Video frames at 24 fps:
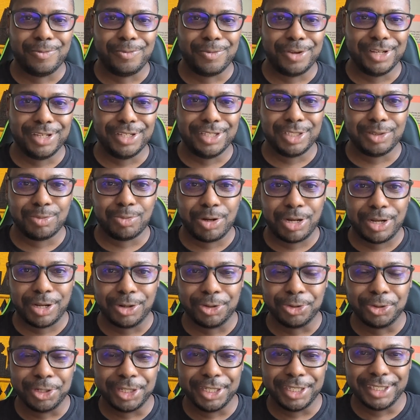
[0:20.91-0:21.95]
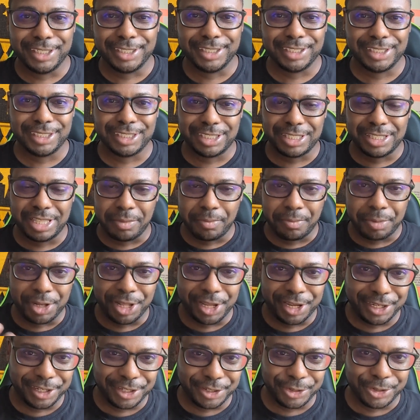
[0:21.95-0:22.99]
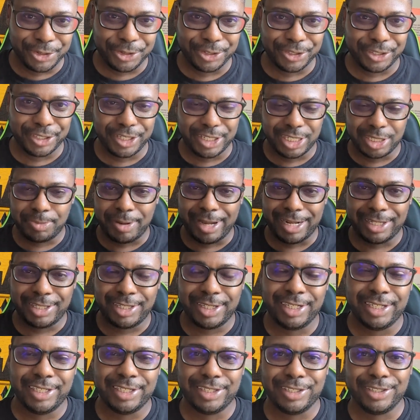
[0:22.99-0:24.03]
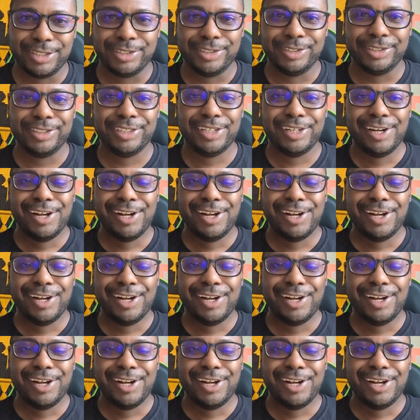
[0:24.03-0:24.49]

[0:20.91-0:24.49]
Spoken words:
as well as the players, the spectators,